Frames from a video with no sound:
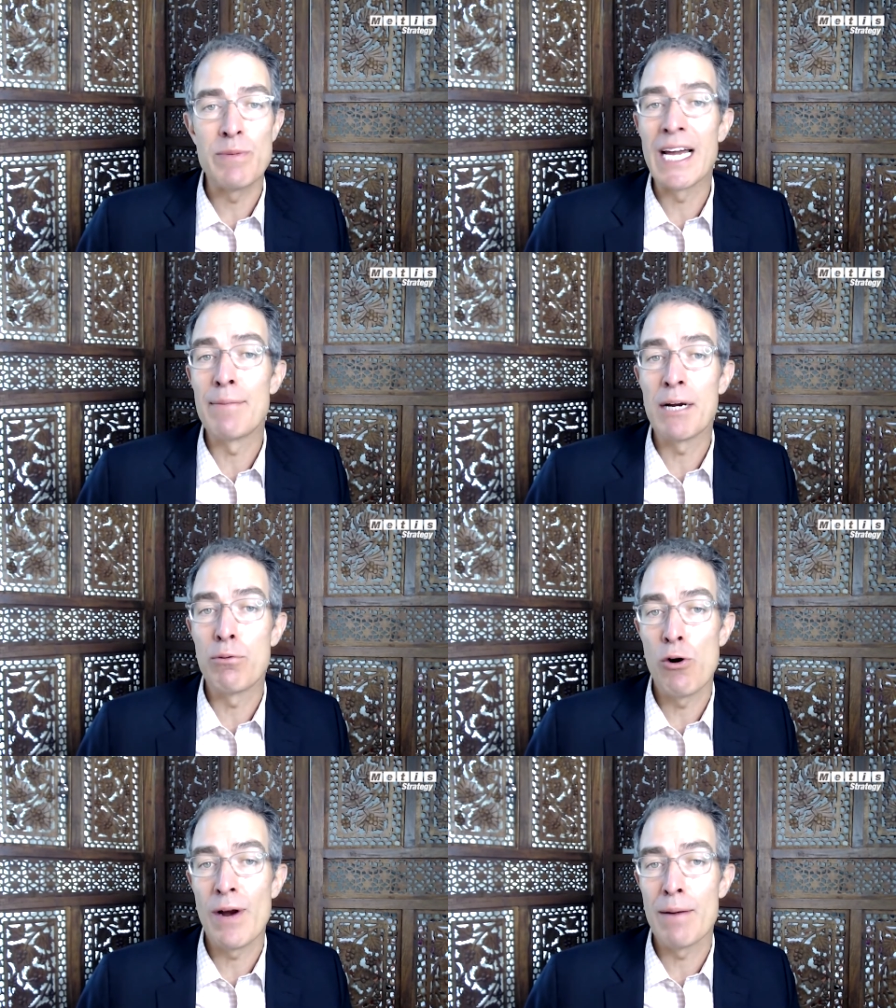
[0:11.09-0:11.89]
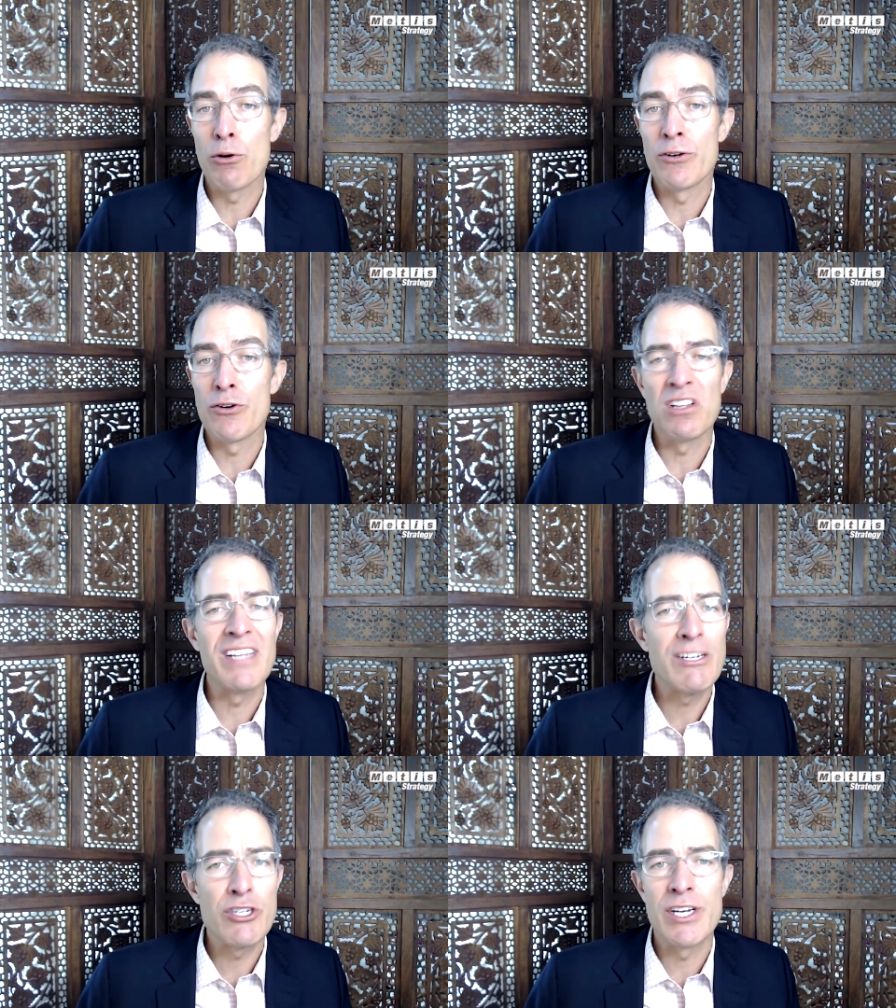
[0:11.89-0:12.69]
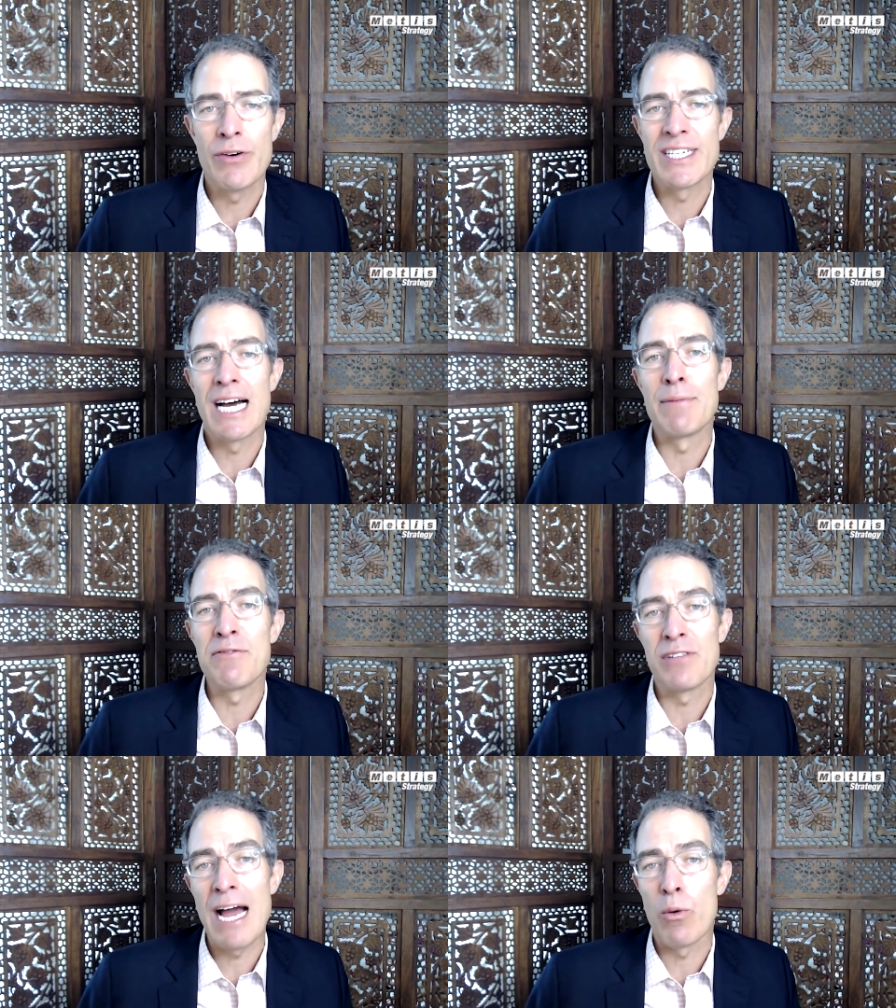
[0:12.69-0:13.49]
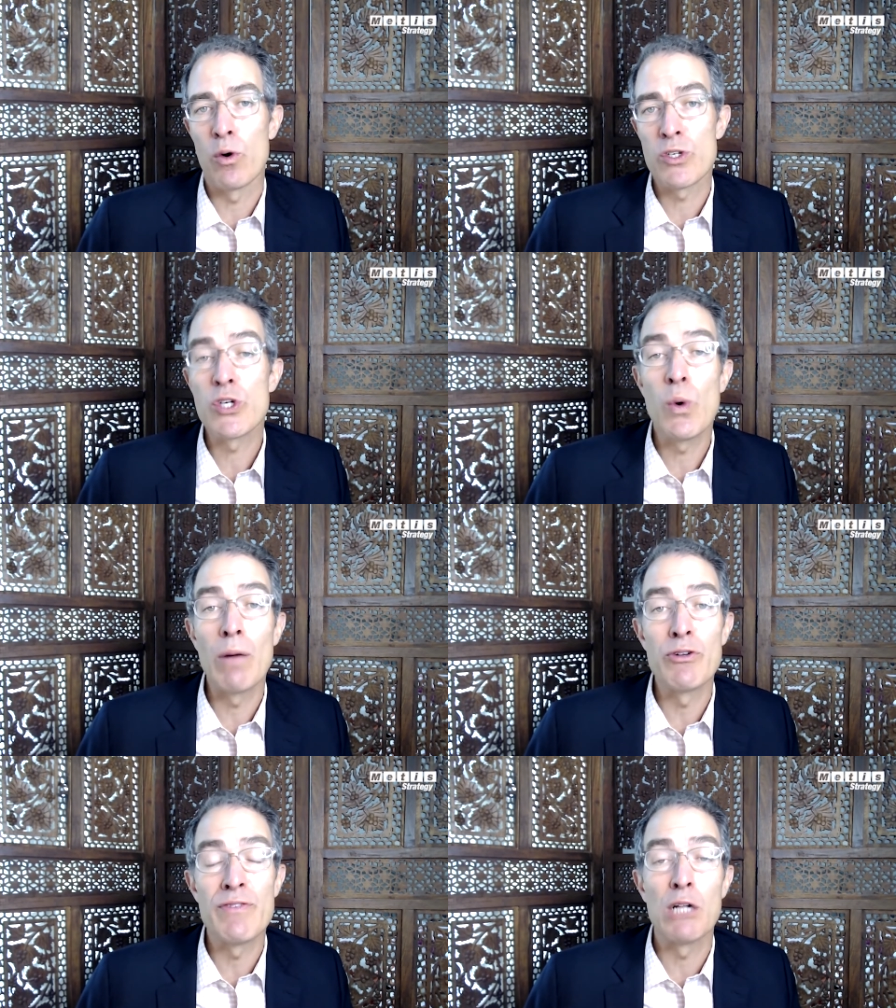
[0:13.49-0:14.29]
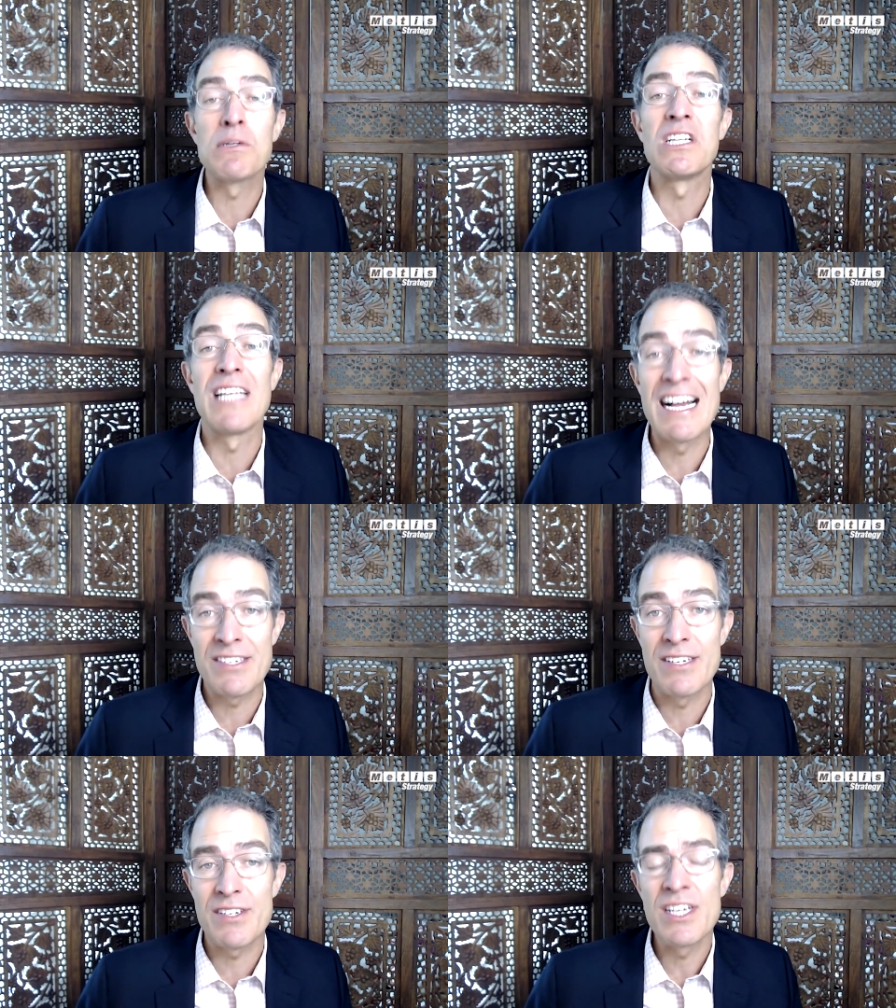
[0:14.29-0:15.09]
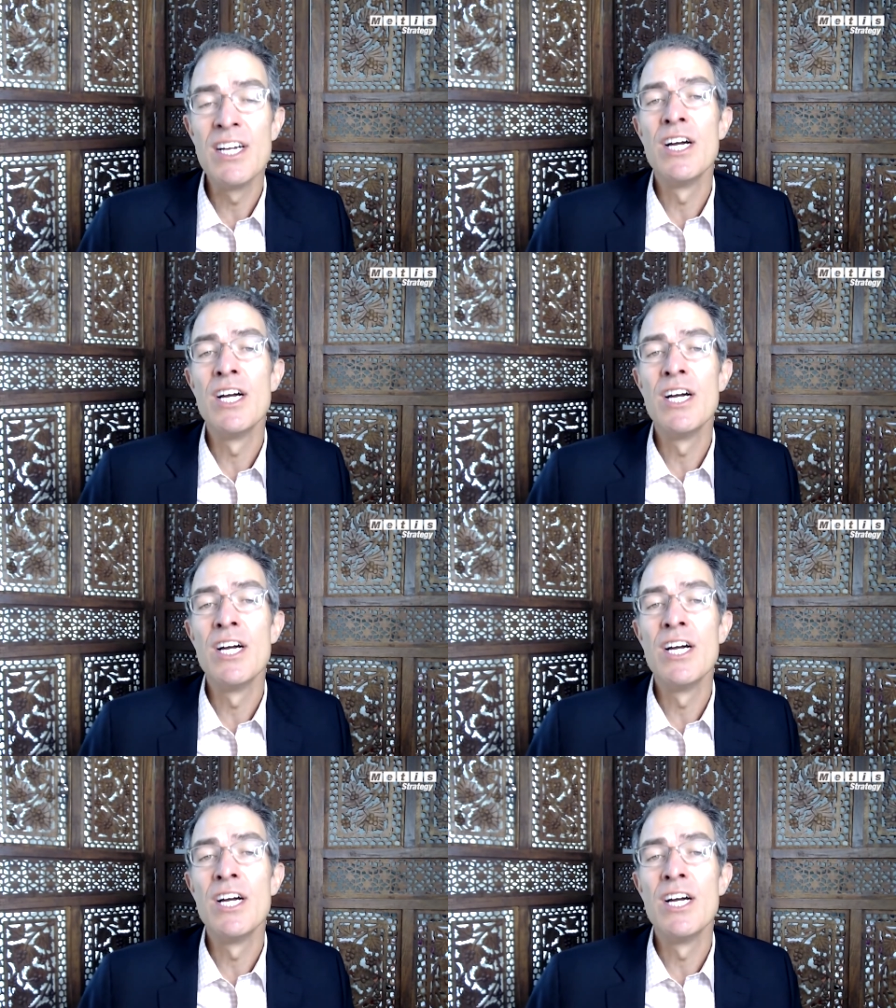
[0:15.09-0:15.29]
becoming a programmer under the legendary Tommy Flowers, who helped develop Colossus,